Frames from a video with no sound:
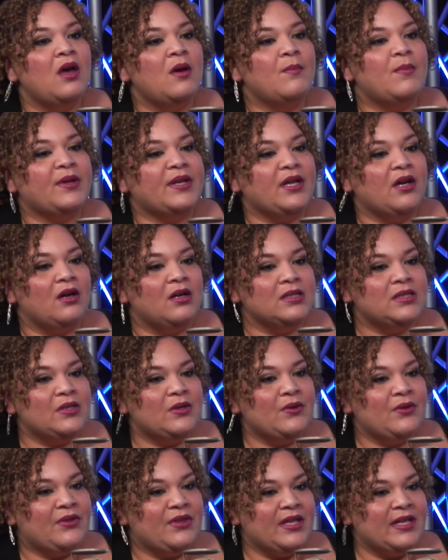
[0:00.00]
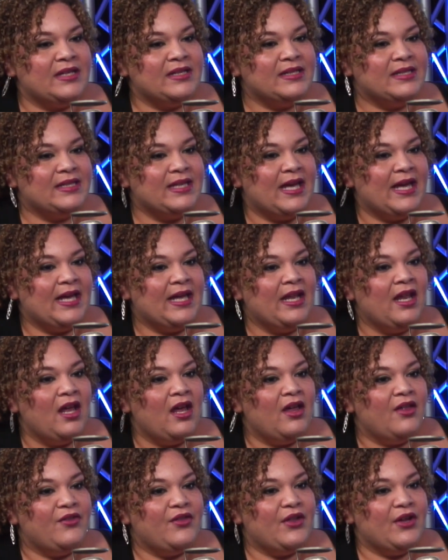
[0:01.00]
but he also thinks that
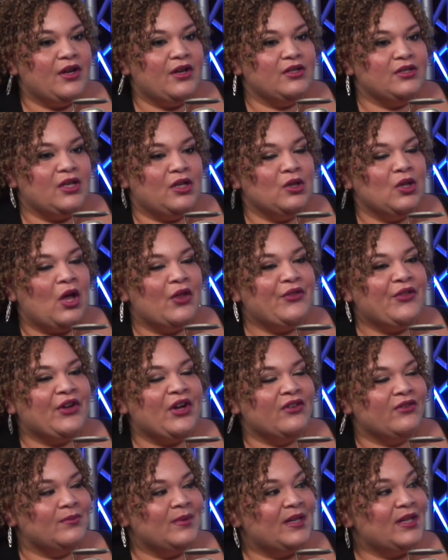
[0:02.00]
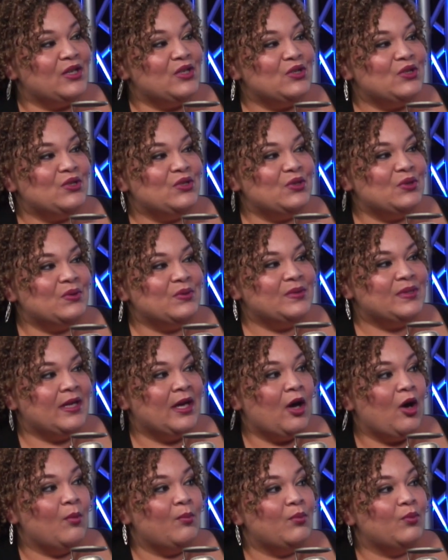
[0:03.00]
there's a lot the government can do to
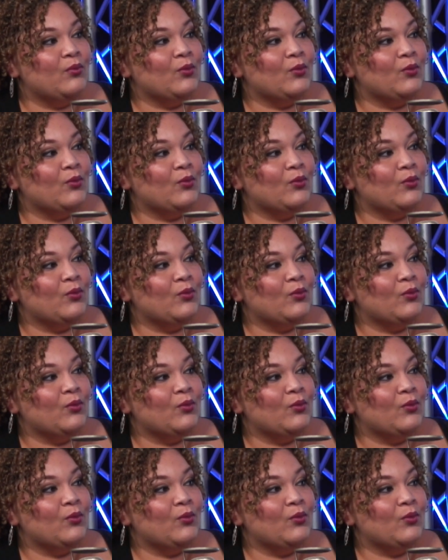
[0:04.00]
help